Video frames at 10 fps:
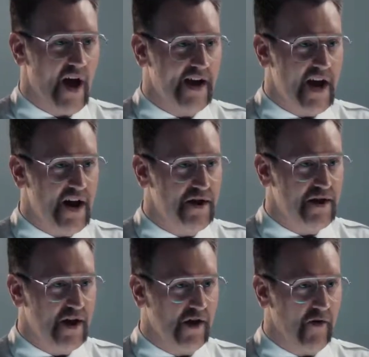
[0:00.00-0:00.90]
I
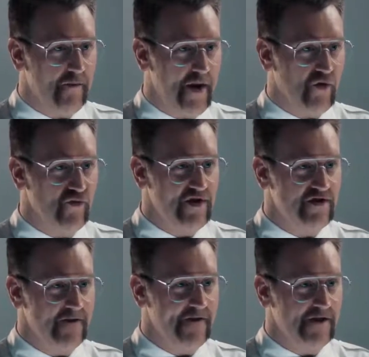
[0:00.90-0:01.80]
can't think of a better
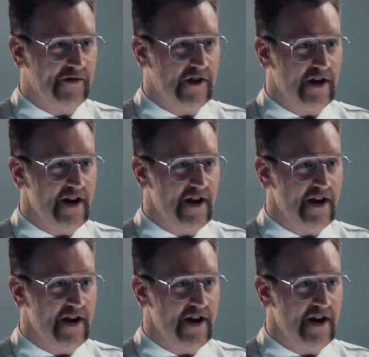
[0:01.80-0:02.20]
reason to visit the